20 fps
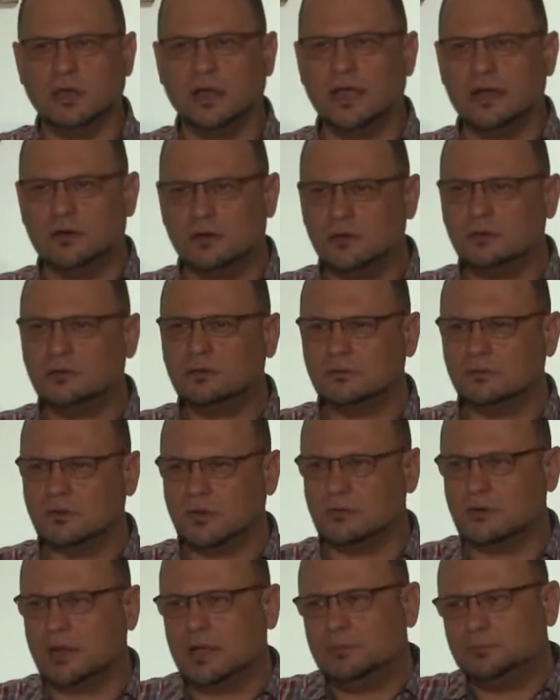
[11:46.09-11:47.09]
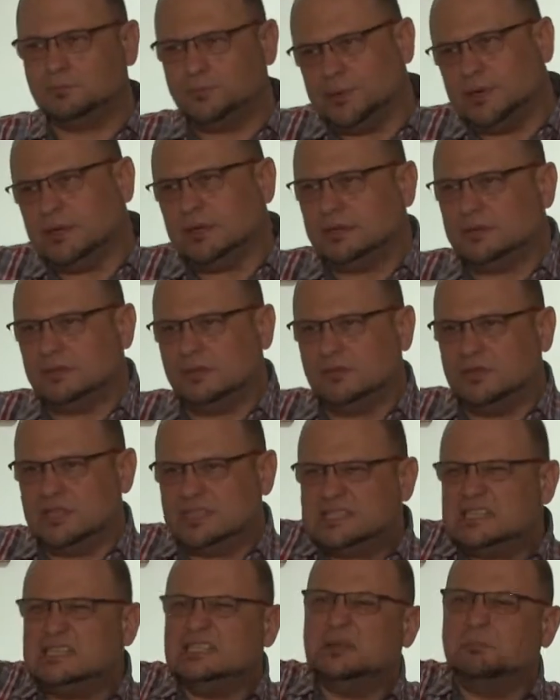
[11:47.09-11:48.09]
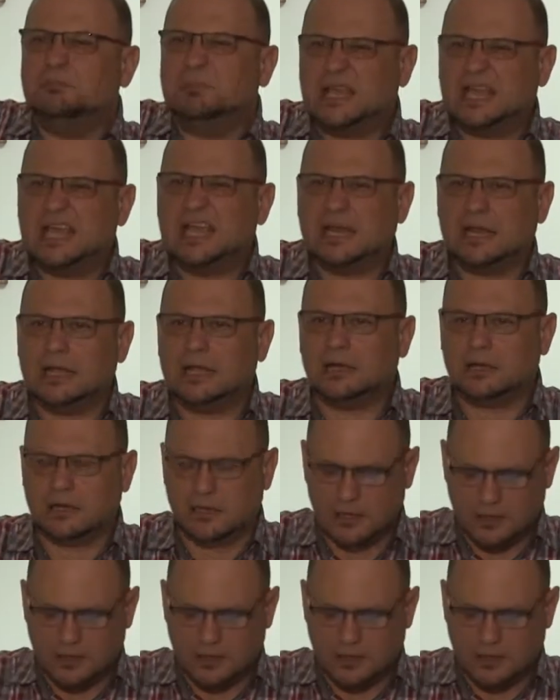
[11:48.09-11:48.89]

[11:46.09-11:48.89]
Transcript: Herod the Great, but this is the beginning